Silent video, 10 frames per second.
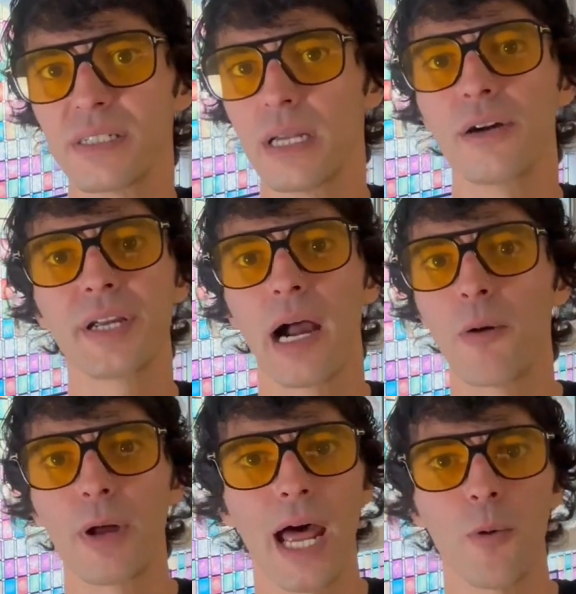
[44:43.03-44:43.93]
I don't care how
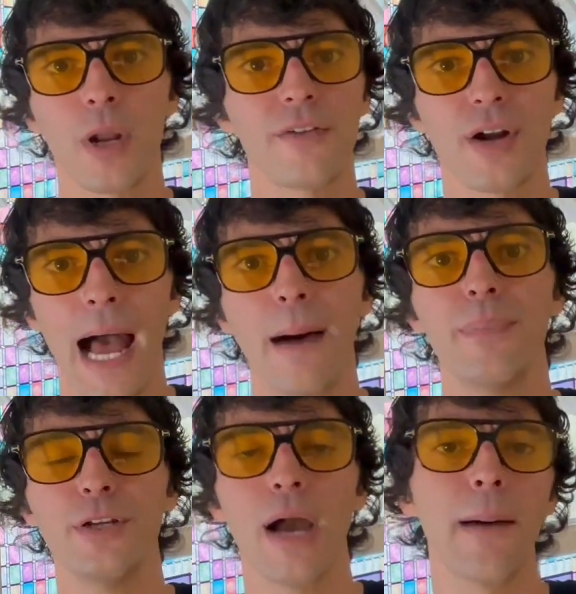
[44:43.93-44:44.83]
whatever
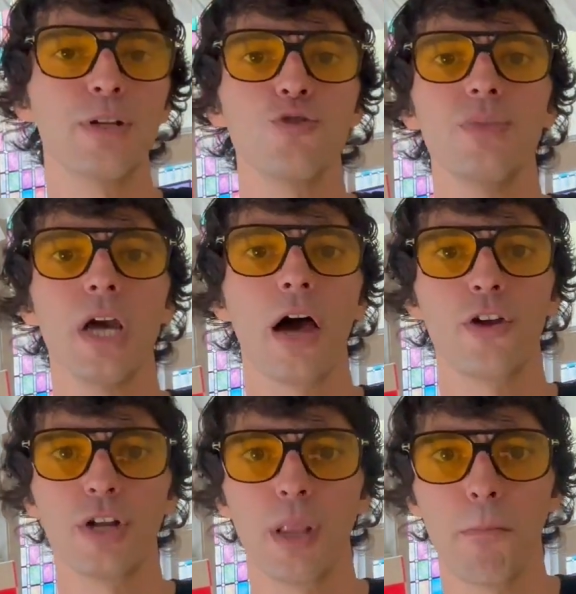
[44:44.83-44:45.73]
happened. You happen to be either
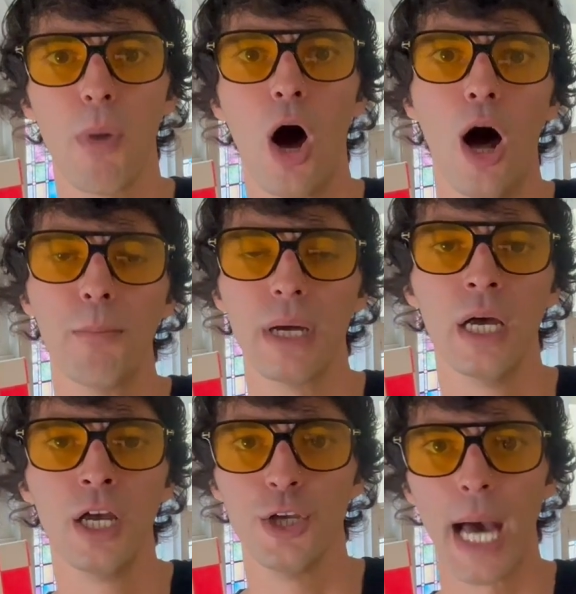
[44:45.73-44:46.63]
in the mob,
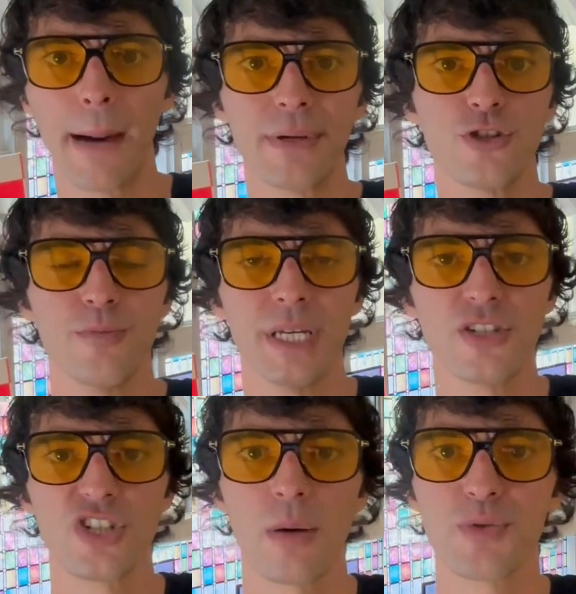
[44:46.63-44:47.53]
you happen to be in
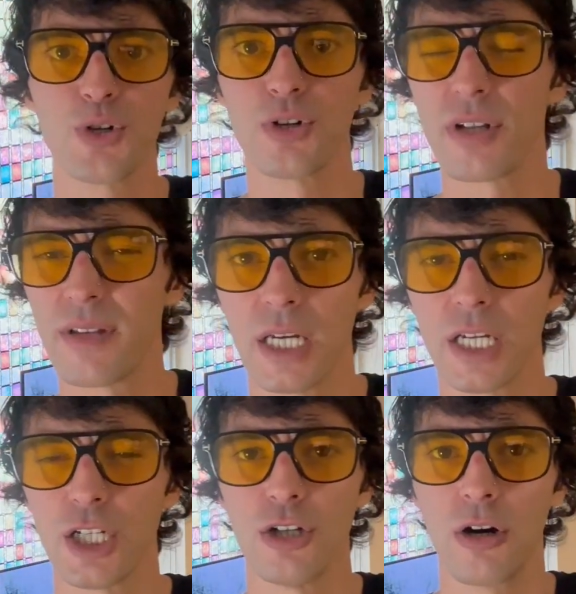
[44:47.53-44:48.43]
some sort of
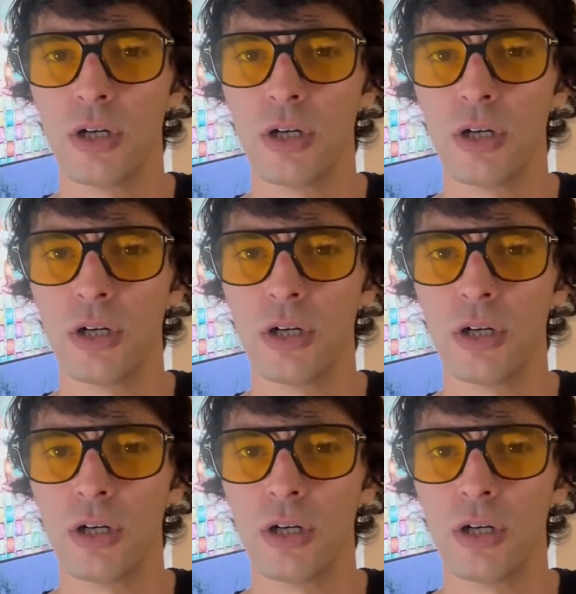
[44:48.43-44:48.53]
like you know